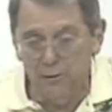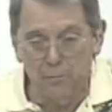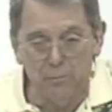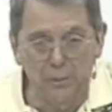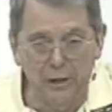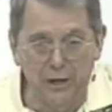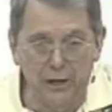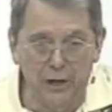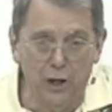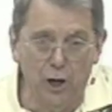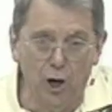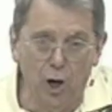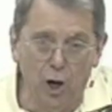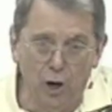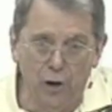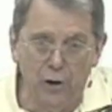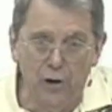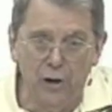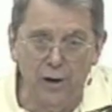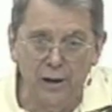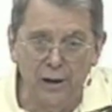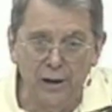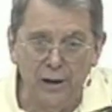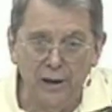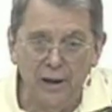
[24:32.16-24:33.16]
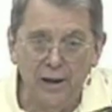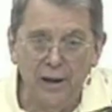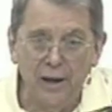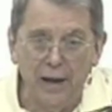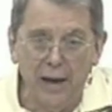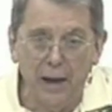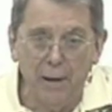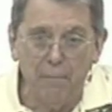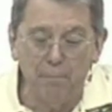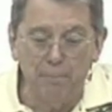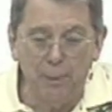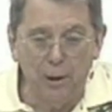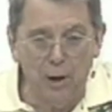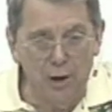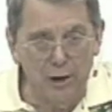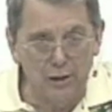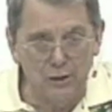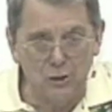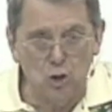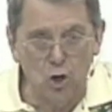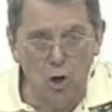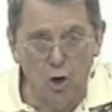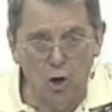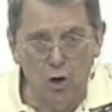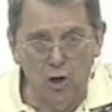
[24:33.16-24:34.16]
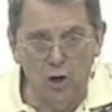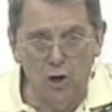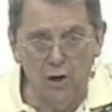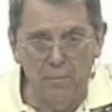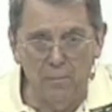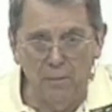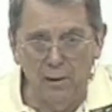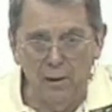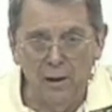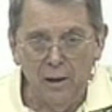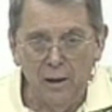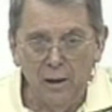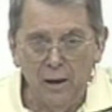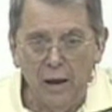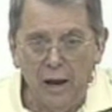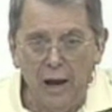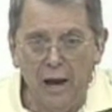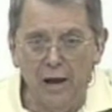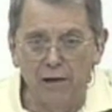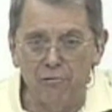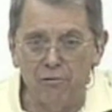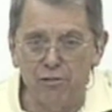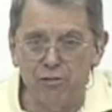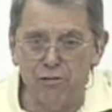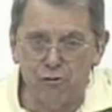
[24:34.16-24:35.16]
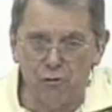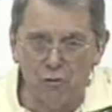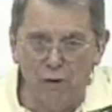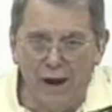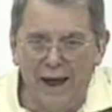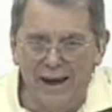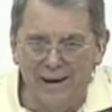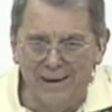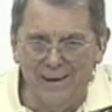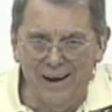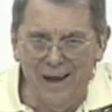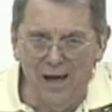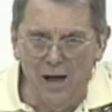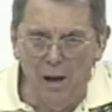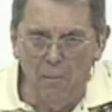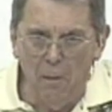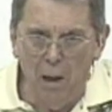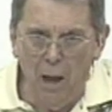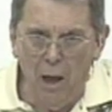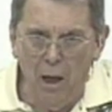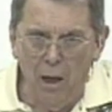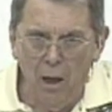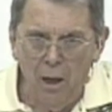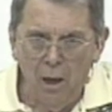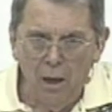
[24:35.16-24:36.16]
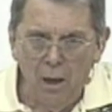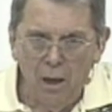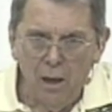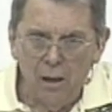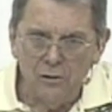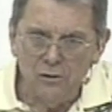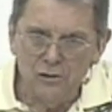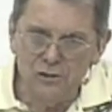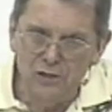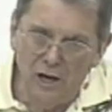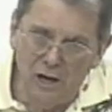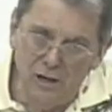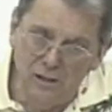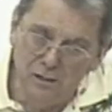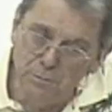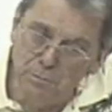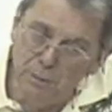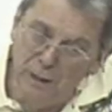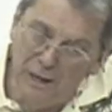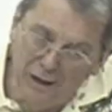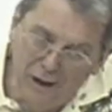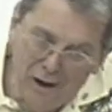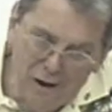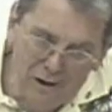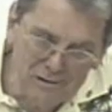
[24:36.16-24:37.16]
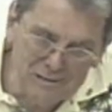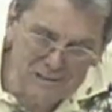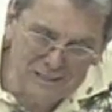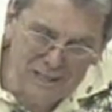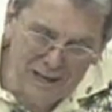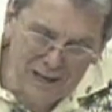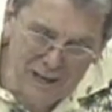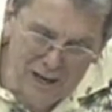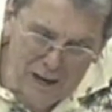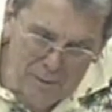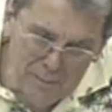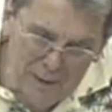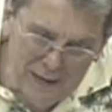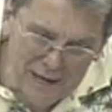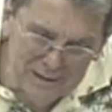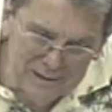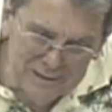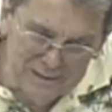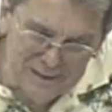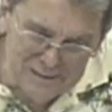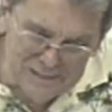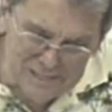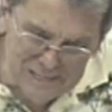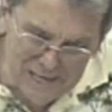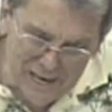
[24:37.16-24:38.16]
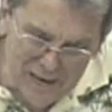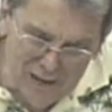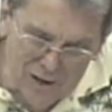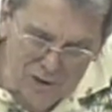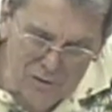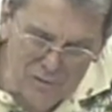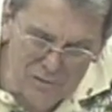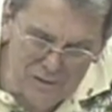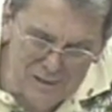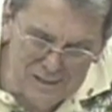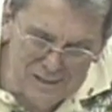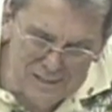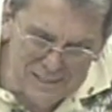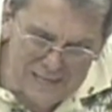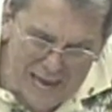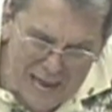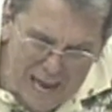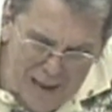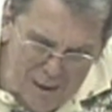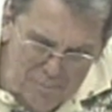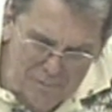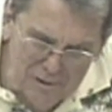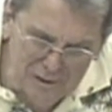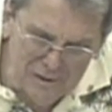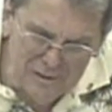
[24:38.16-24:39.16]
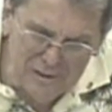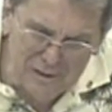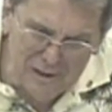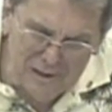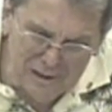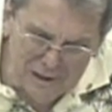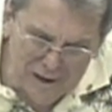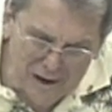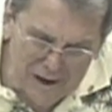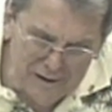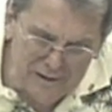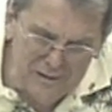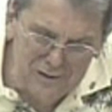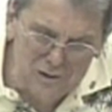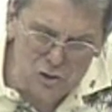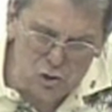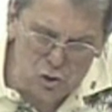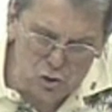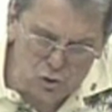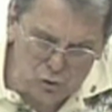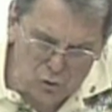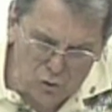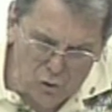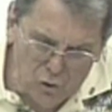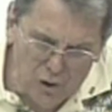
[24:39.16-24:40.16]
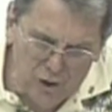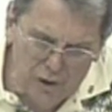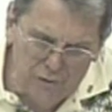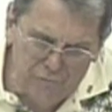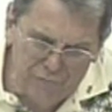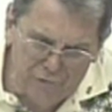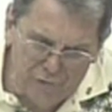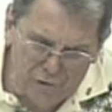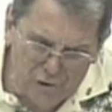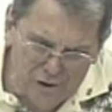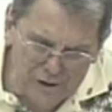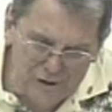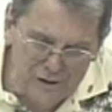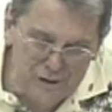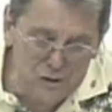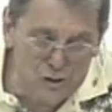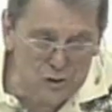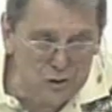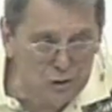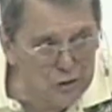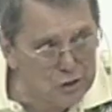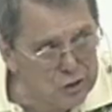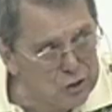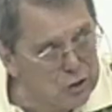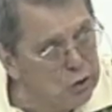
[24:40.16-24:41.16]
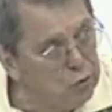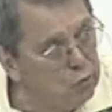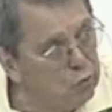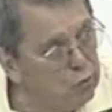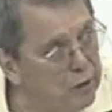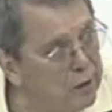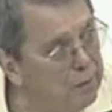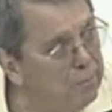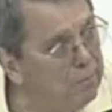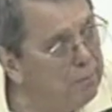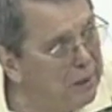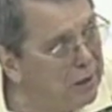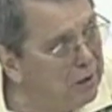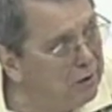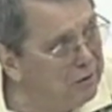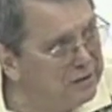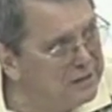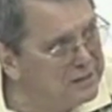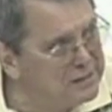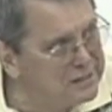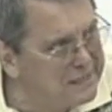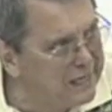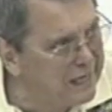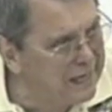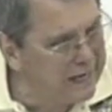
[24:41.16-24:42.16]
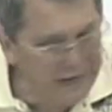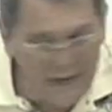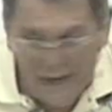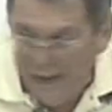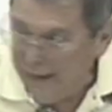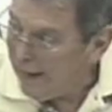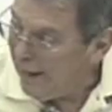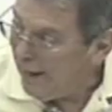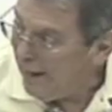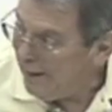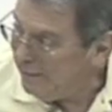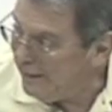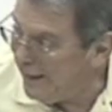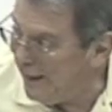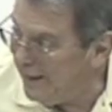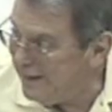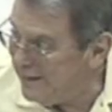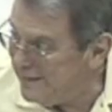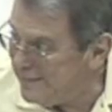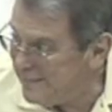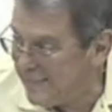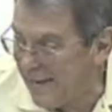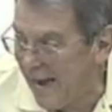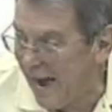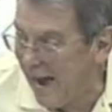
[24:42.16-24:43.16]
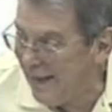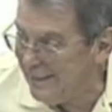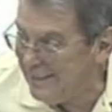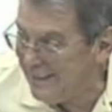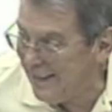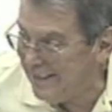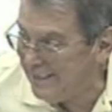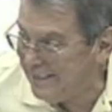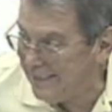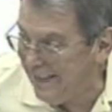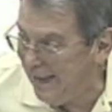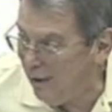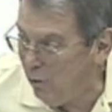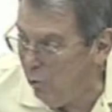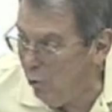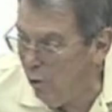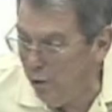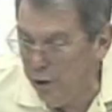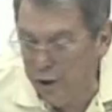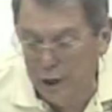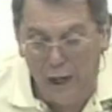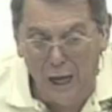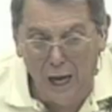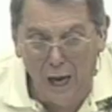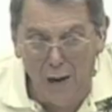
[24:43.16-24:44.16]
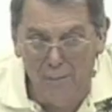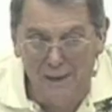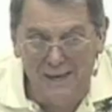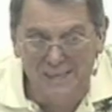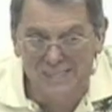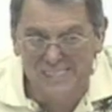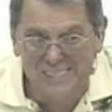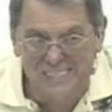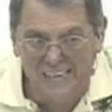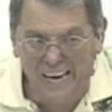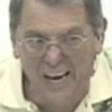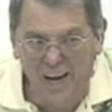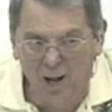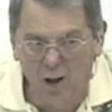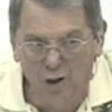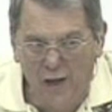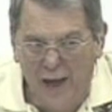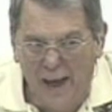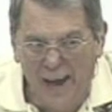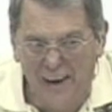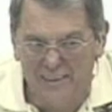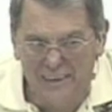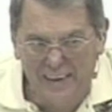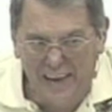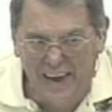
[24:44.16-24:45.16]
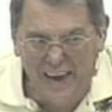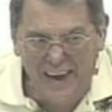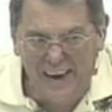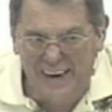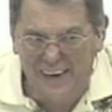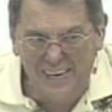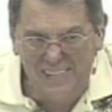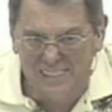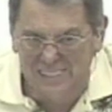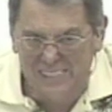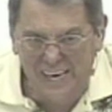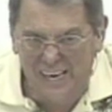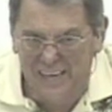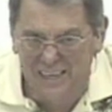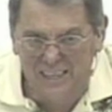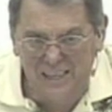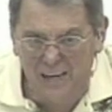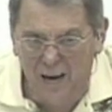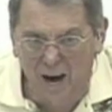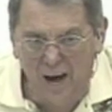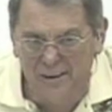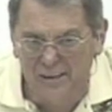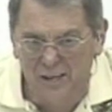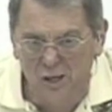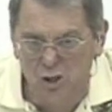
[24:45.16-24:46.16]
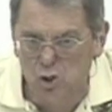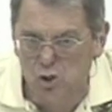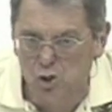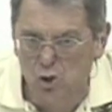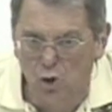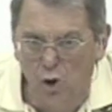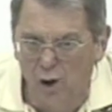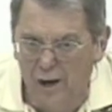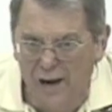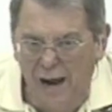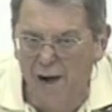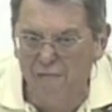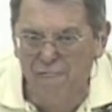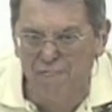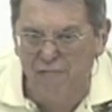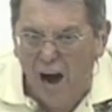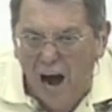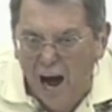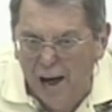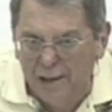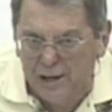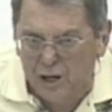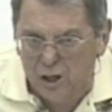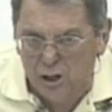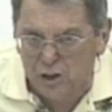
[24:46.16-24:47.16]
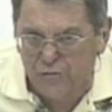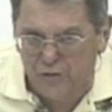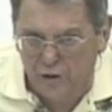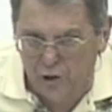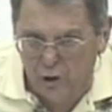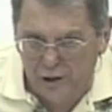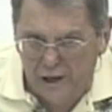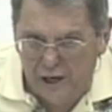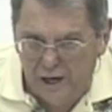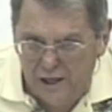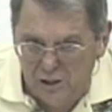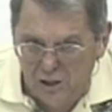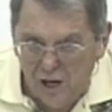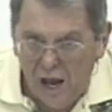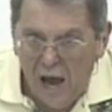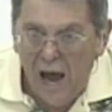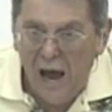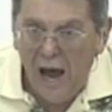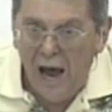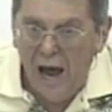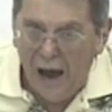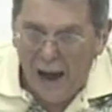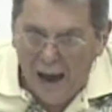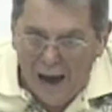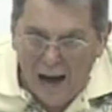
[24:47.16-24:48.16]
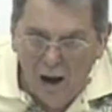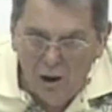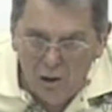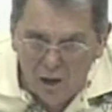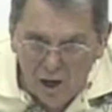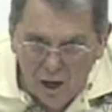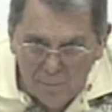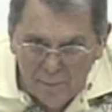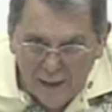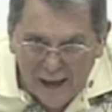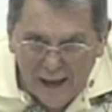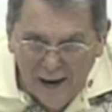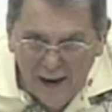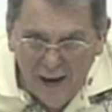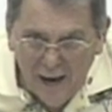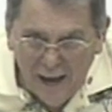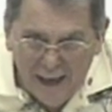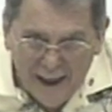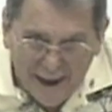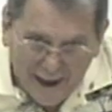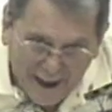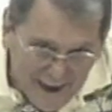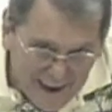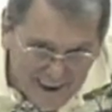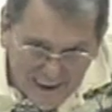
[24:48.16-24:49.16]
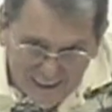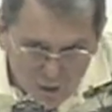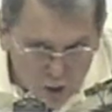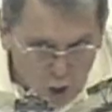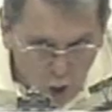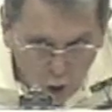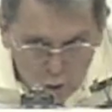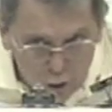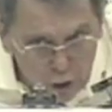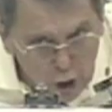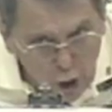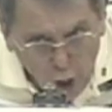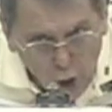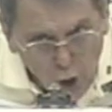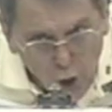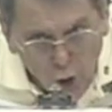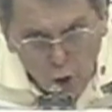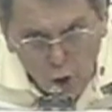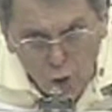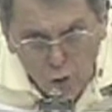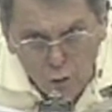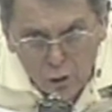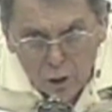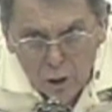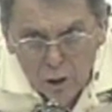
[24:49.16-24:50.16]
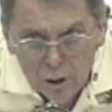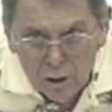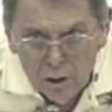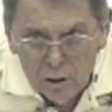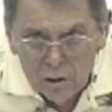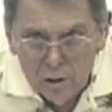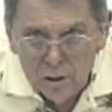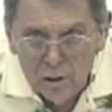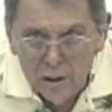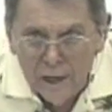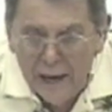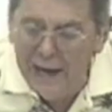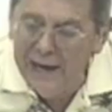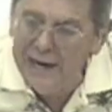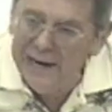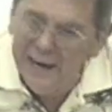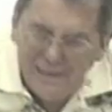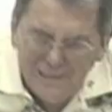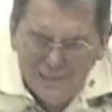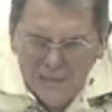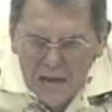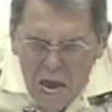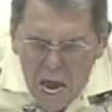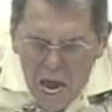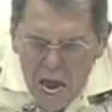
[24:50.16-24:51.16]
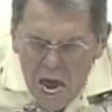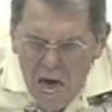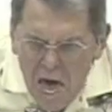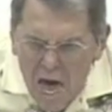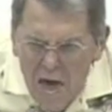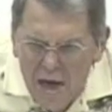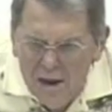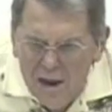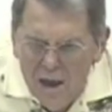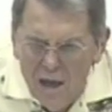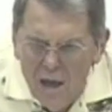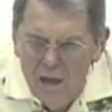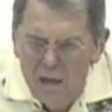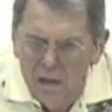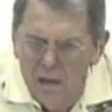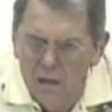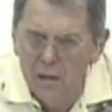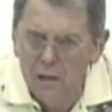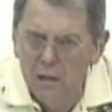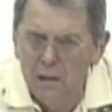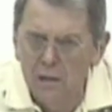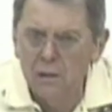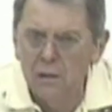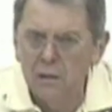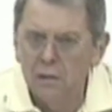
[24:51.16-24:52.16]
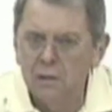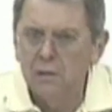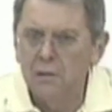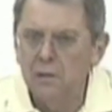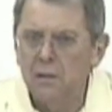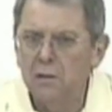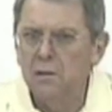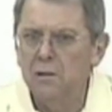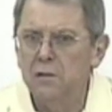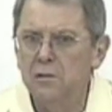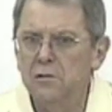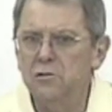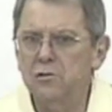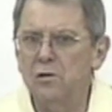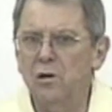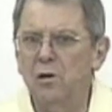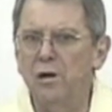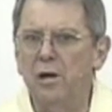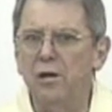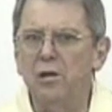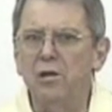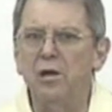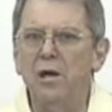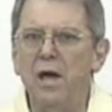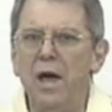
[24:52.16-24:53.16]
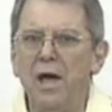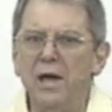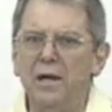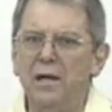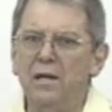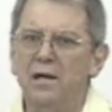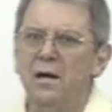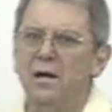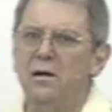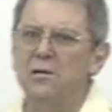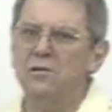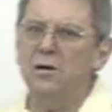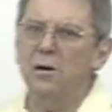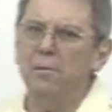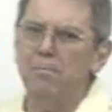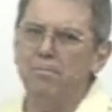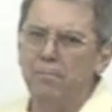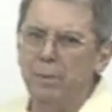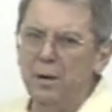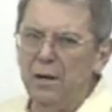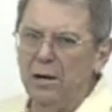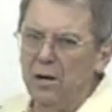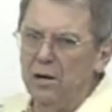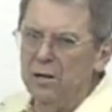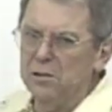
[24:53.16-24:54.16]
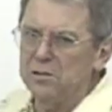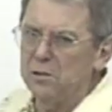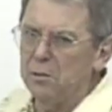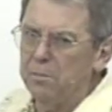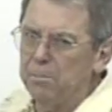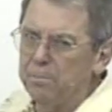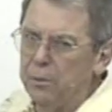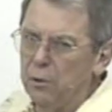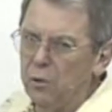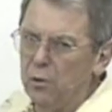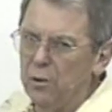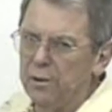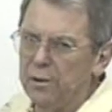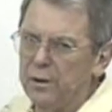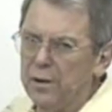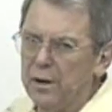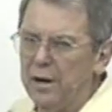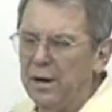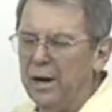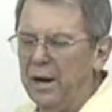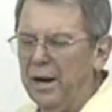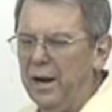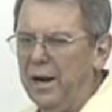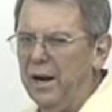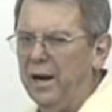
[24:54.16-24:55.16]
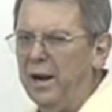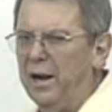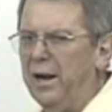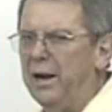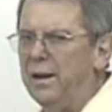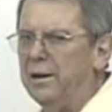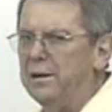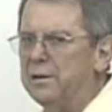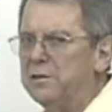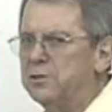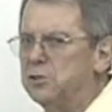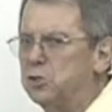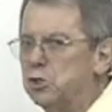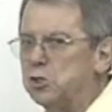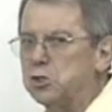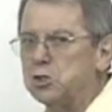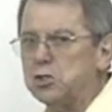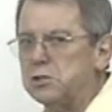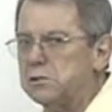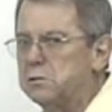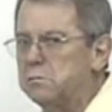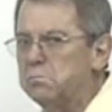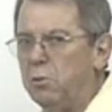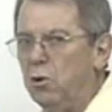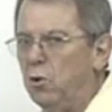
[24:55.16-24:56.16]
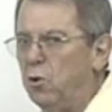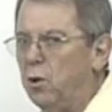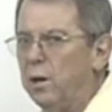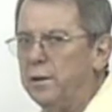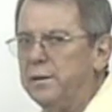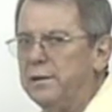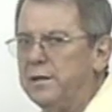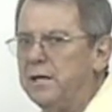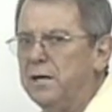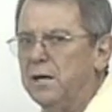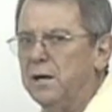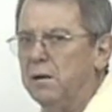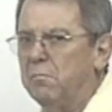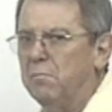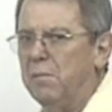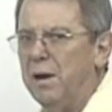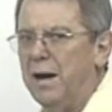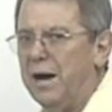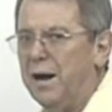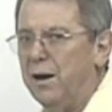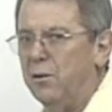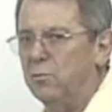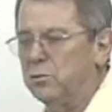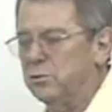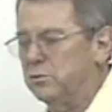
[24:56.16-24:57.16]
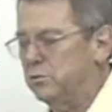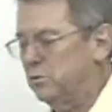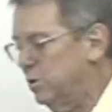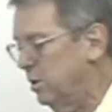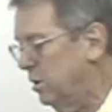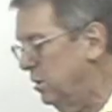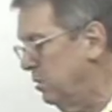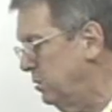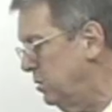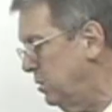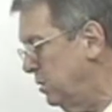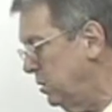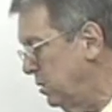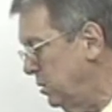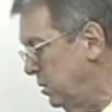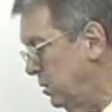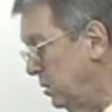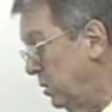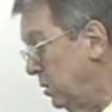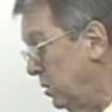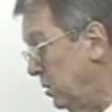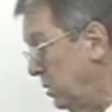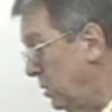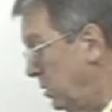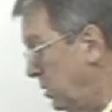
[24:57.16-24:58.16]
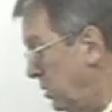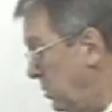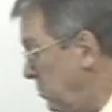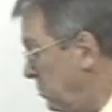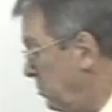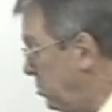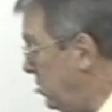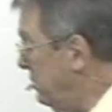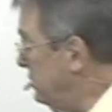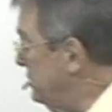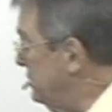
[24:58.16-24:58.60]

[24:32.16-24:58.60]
beard and punch on them and threaten them just because they come out to sell on the Sabbath and God destroyed them for it. And as soon as you rebuild the city, they decide that they want to come and sell that day. And he said, God destroyed our fathers for this. I'll come down and lay hands on you. And he did. started yanking at their beards and pulling their hair out. And just, boy, Nehemiah was a... People